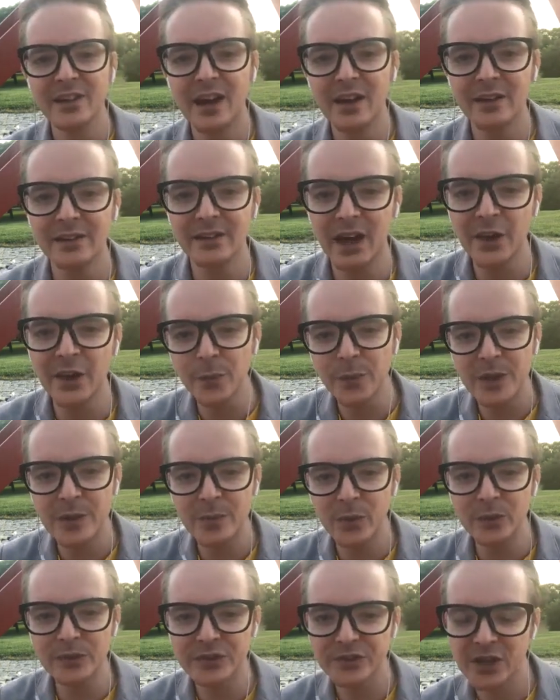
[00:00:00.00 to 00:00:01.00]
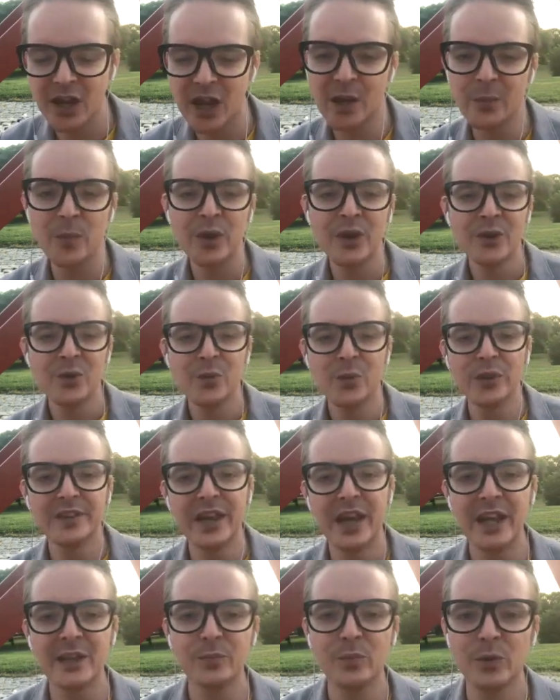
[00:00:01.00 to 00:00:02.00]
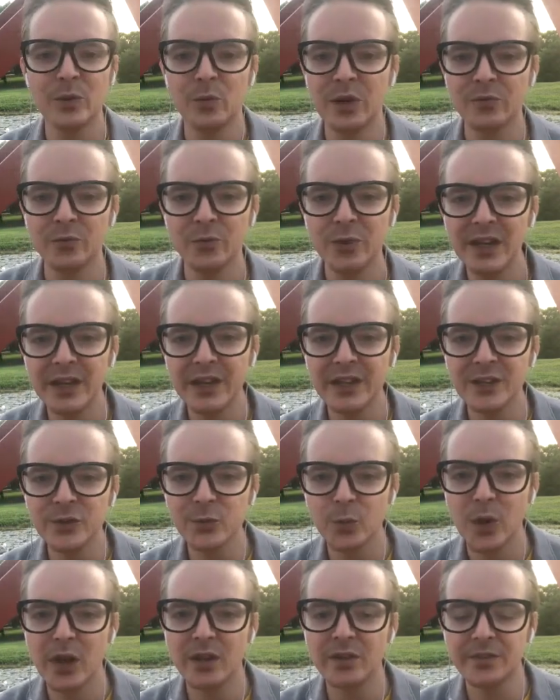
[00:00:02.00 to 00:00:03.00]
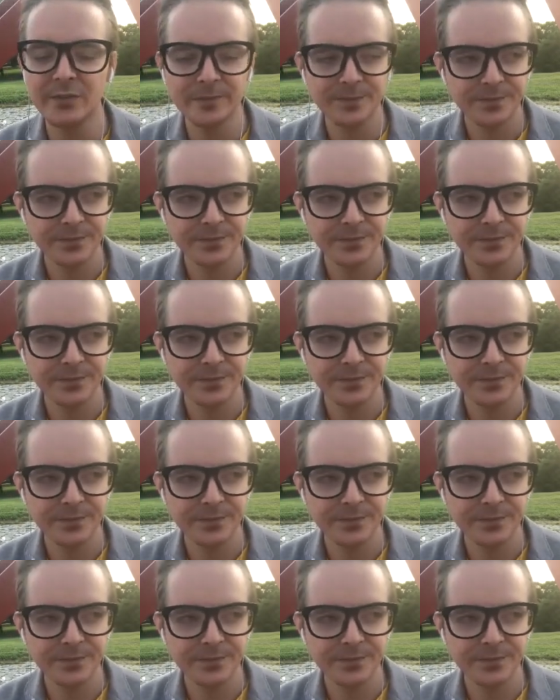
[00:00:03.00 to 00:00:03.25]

other people's time with that, but what really is wealth,